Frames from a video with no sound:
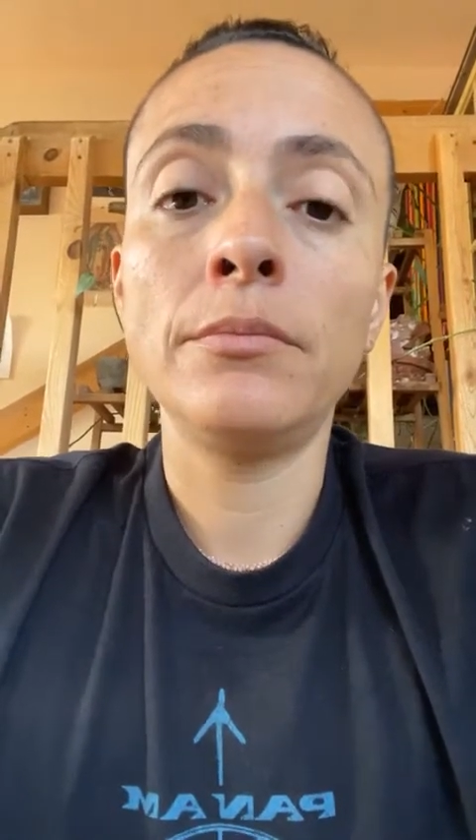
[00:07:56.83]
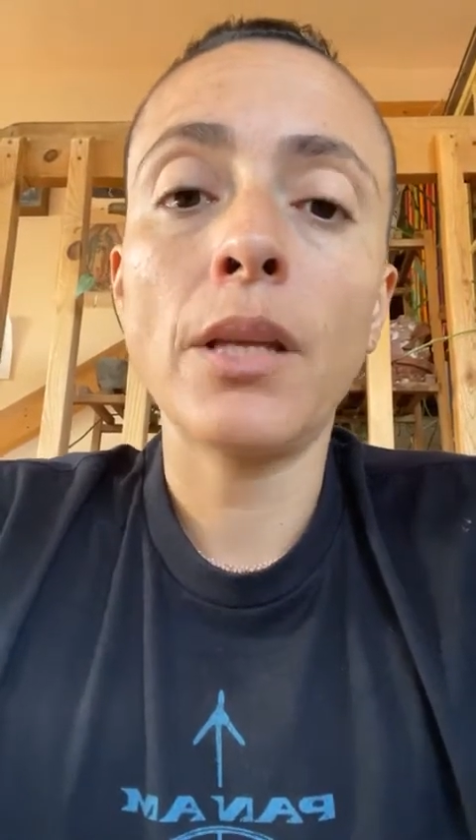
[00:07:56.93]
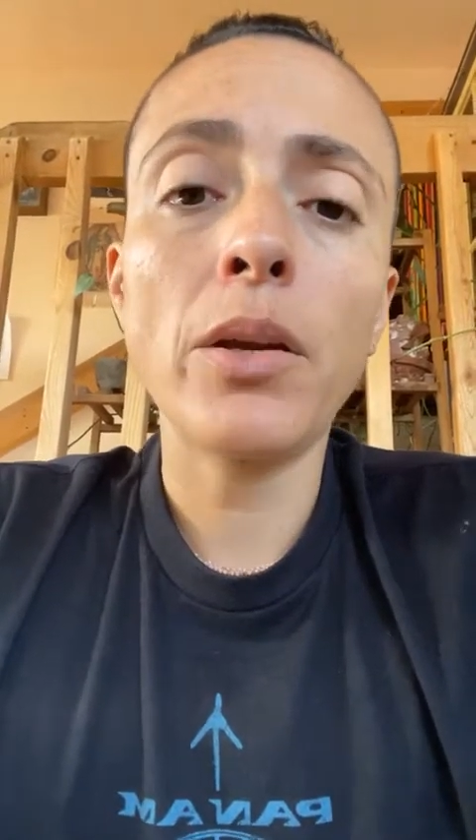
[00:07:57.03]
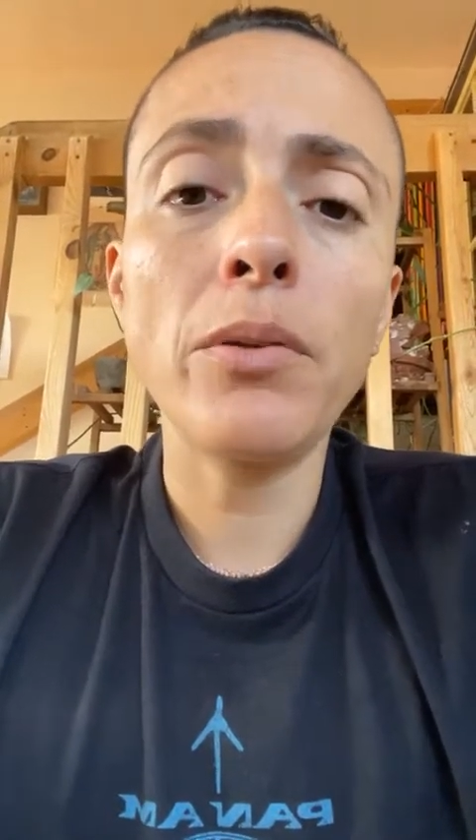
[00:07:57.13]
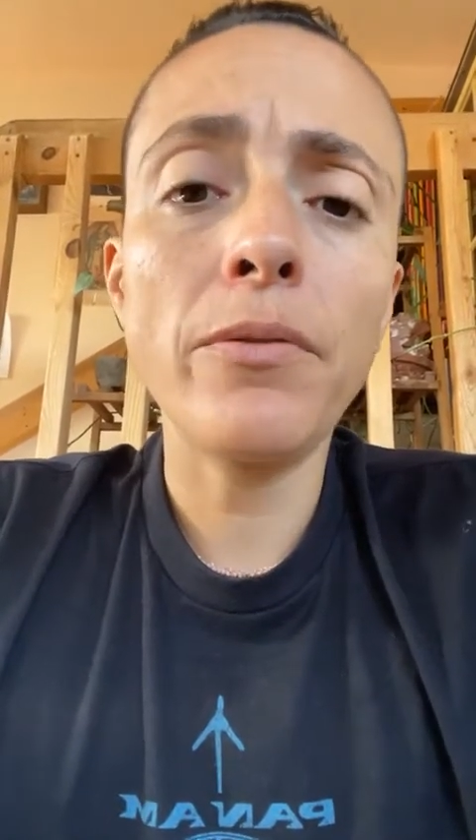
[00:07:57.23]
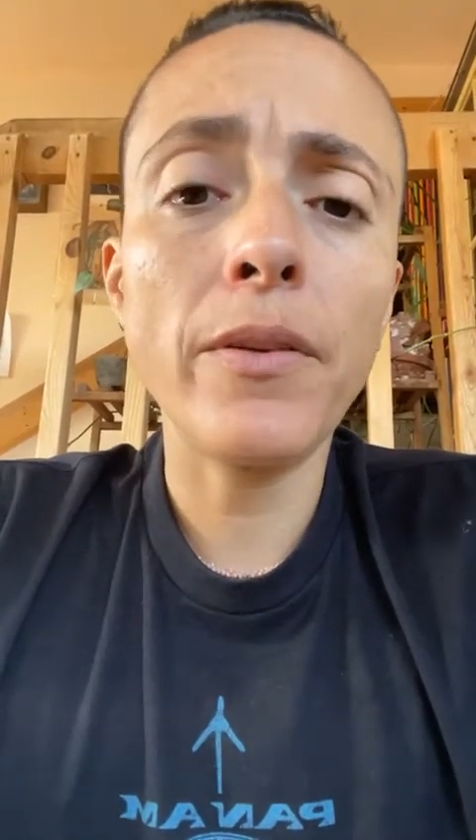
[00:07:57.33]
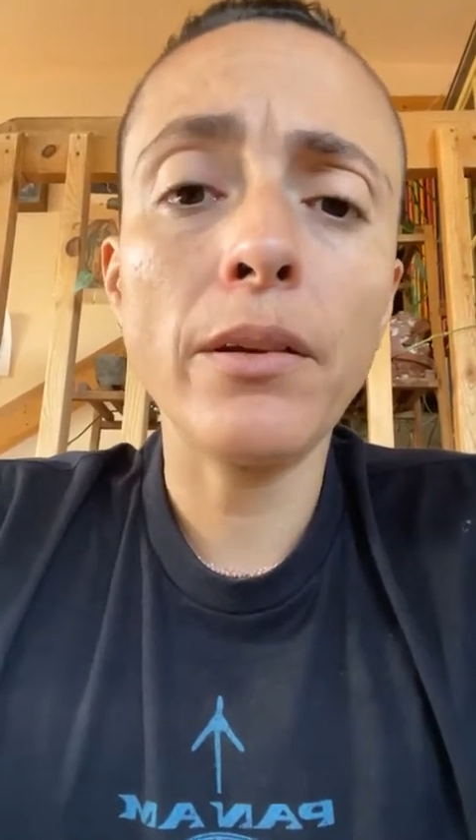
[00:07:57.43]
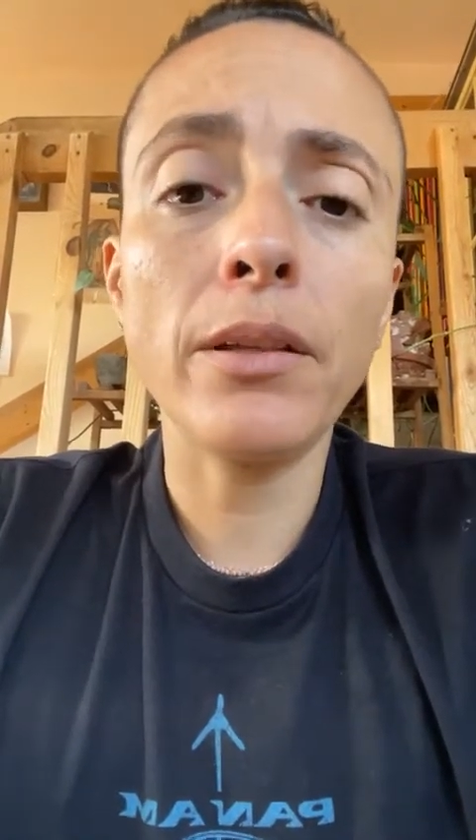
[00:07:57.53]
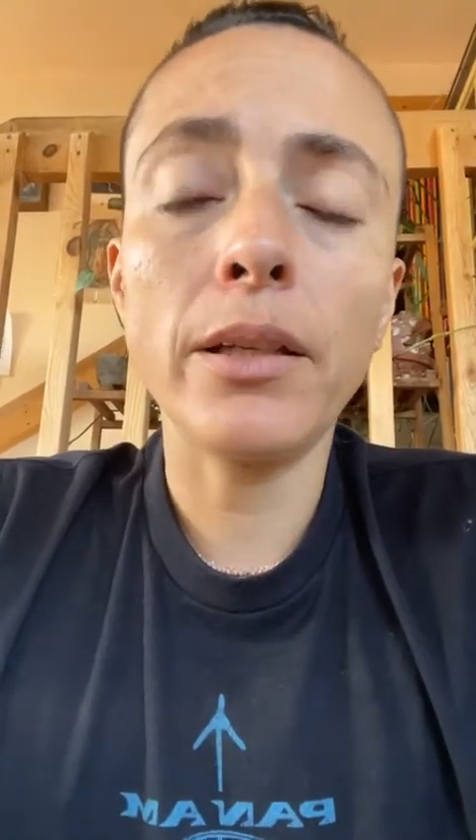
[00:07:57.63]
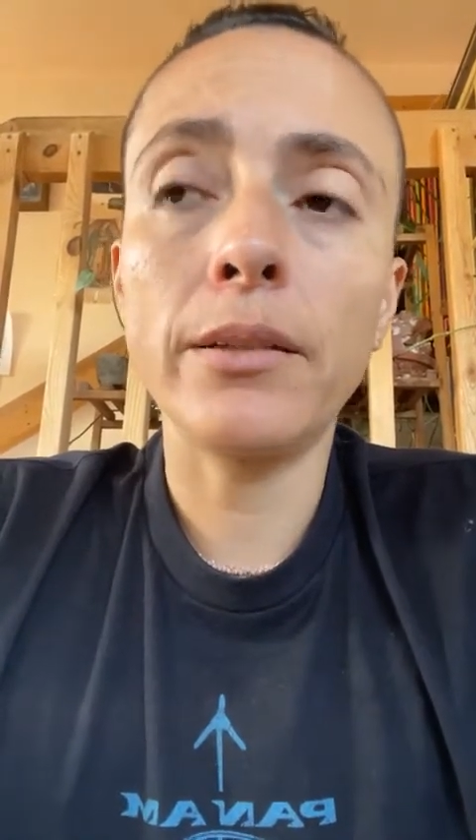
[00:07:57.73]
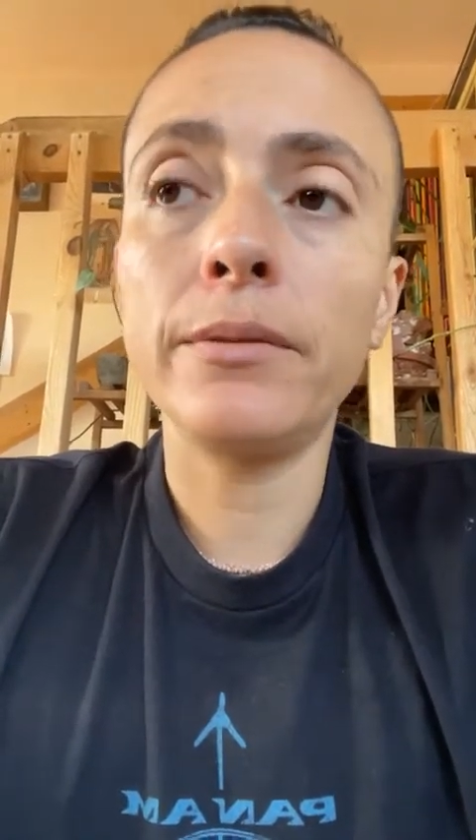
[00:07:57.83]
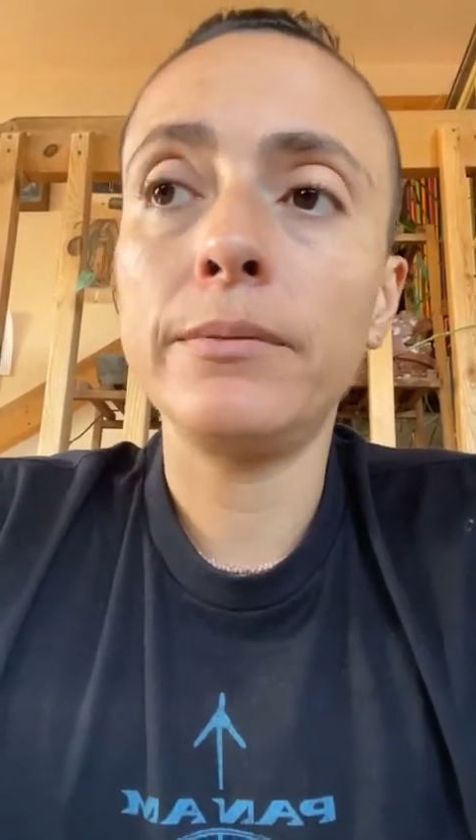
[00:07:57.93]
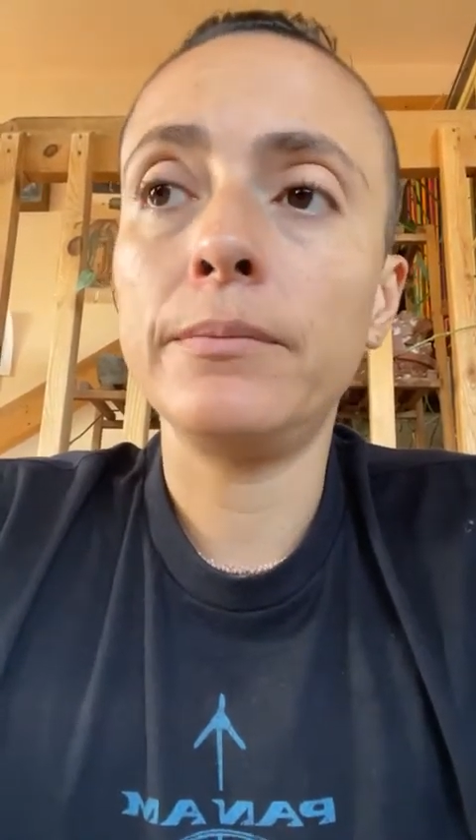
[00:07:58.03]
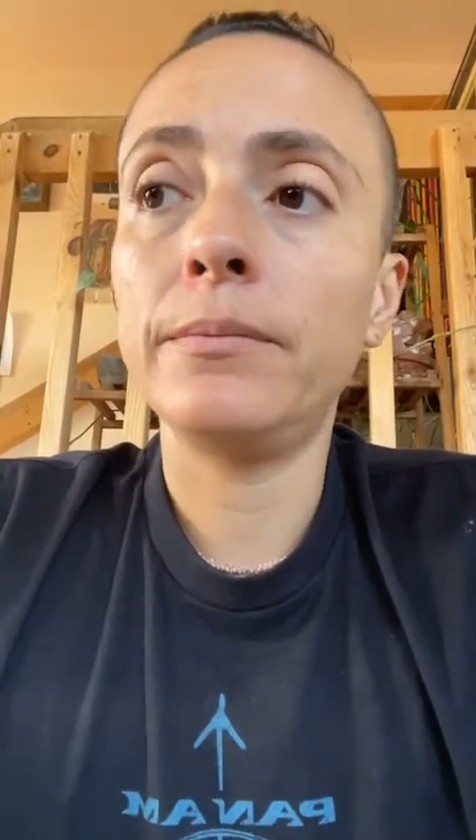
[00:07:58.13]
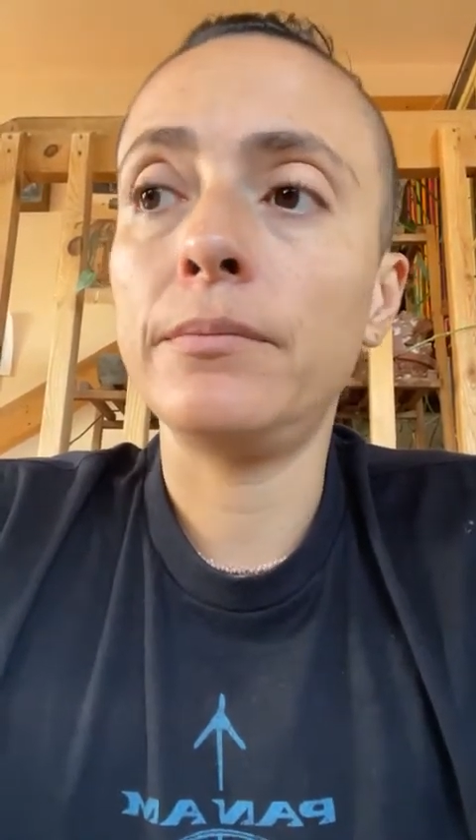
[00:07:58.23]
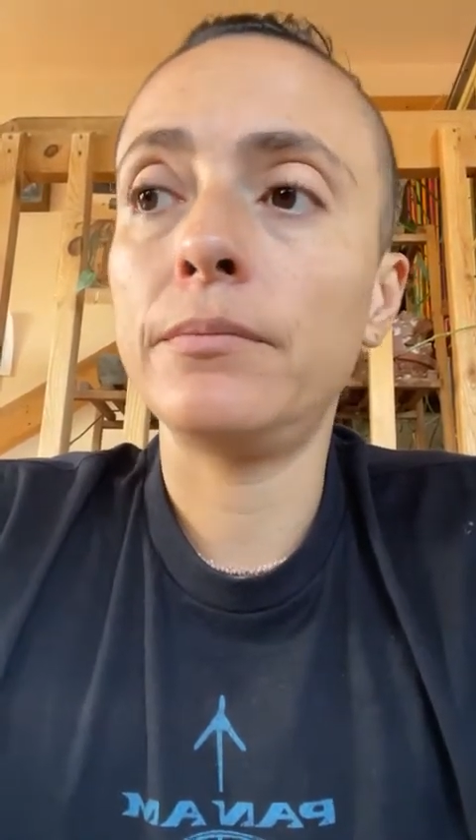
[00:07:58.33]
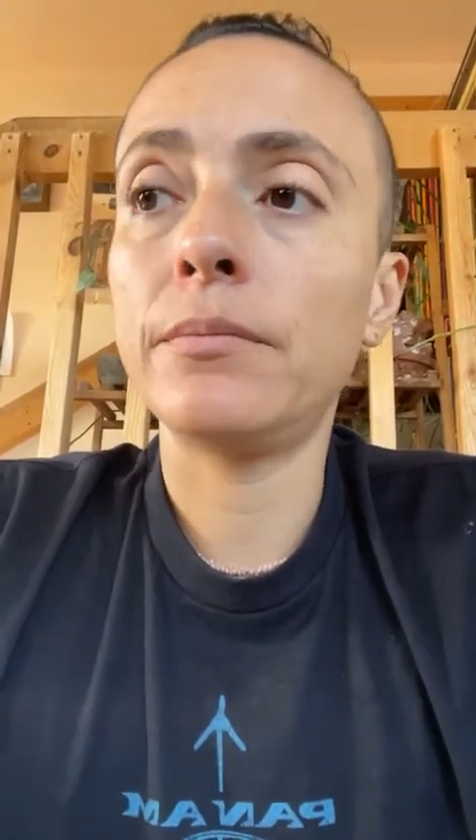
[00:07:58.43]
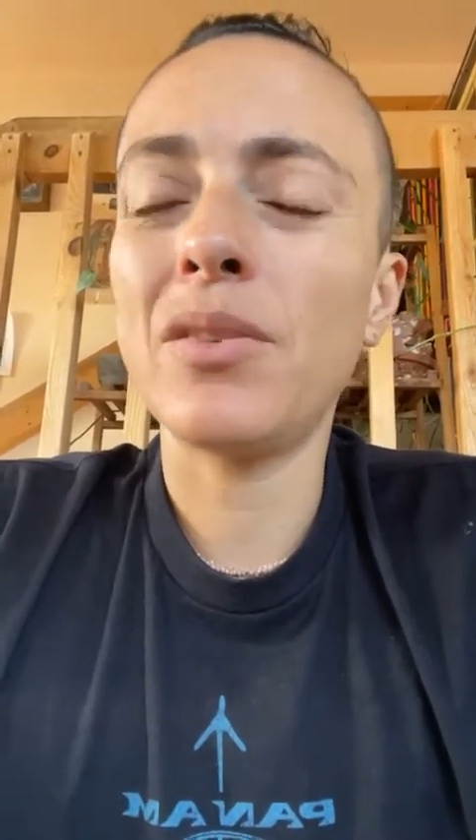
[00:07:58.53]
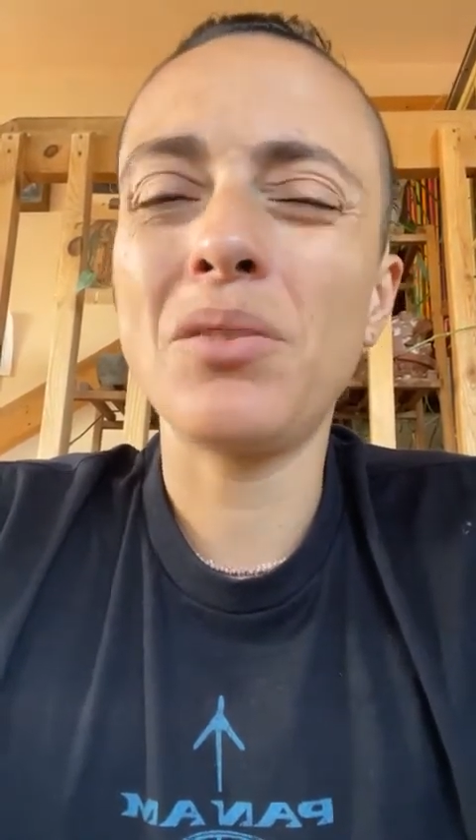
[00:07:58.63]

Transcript: How are you feeling? How's